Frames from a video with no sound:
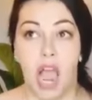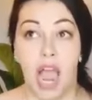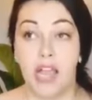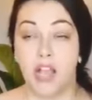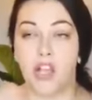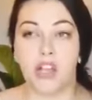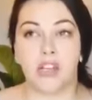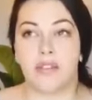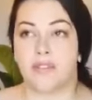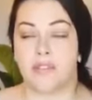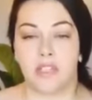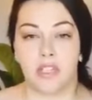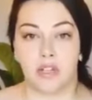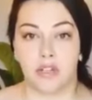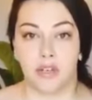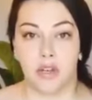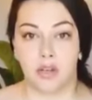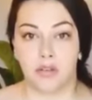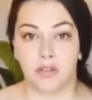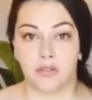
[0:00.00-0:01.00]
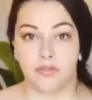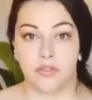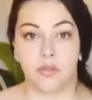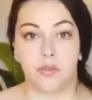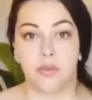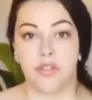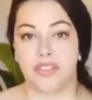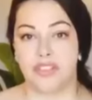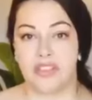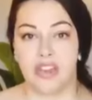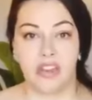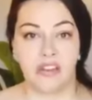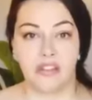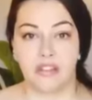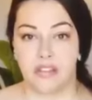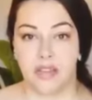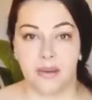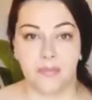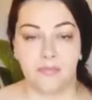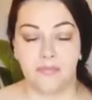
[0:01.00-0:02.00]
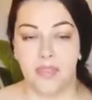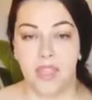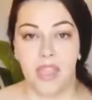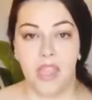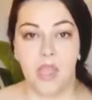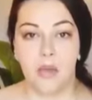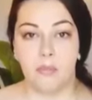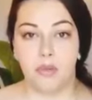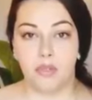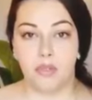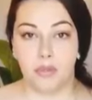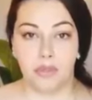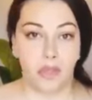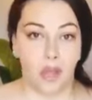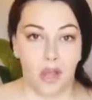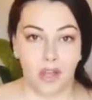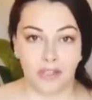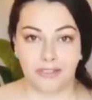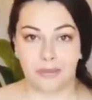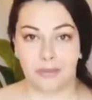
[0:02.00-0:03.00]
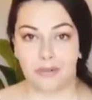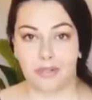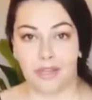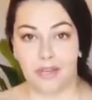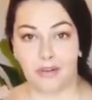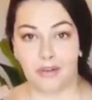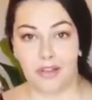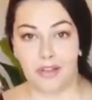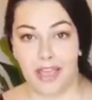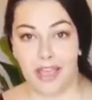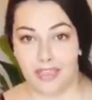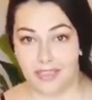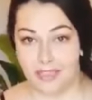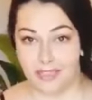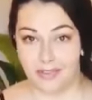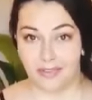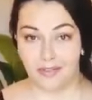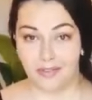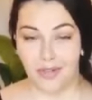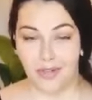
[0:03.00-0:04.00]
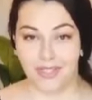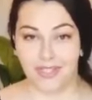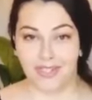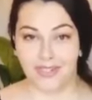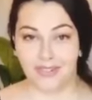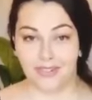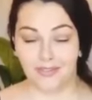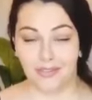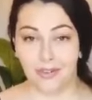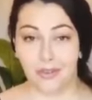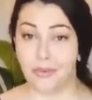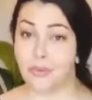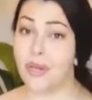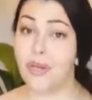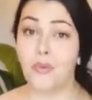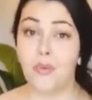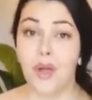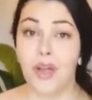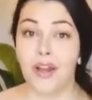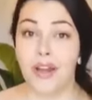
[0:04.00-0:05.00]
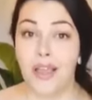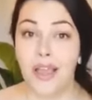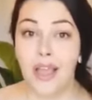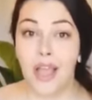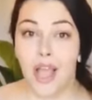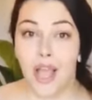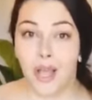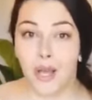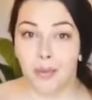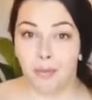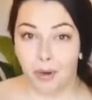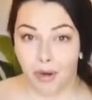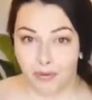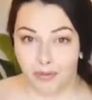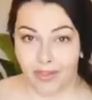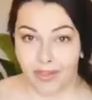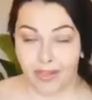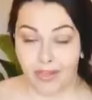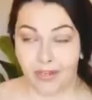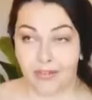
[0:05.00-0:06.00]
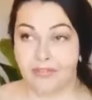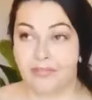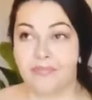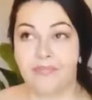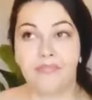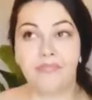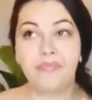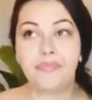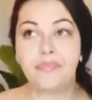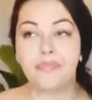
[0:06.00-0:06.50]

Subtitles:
I couldn't even tell you how different it was, night and day, between the hospital gown and the Dress to Deliver 3-in-1 birthing gown.